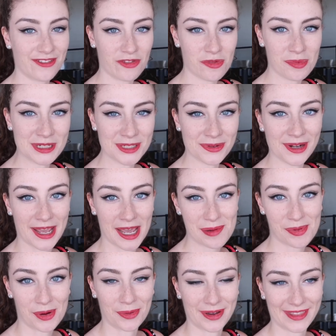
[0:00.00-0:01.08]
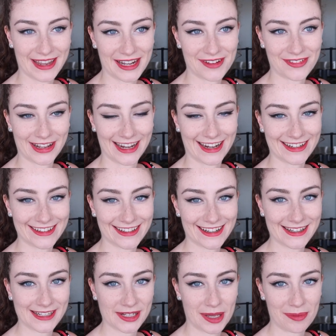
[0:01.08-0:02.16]
I've never been to an airport where they have
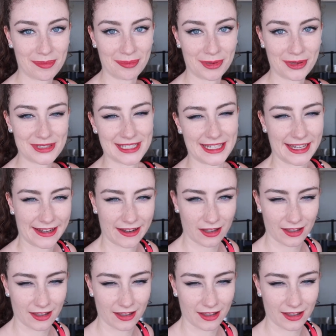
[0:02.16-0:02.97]
like club music.